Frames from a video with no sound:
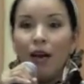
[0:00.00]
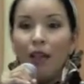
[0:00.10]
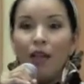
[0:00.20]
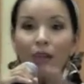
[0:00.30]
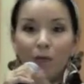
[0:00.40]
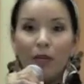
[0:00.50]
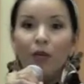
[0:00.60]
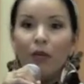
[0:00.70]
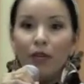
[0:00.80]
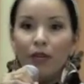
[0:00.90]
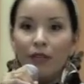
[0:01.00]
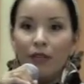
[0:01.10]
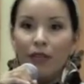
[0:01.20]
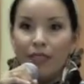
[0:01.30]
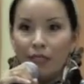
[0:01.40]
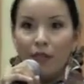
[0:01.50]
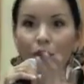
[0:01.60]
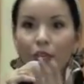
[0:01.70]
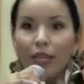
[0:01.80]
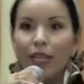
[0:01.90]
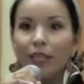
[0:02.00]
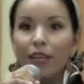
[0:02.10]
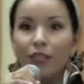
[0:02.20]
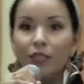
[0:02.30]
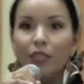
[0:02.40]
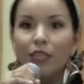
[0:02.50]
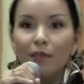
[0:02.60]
a lot of the beadwork is in the early 1800s.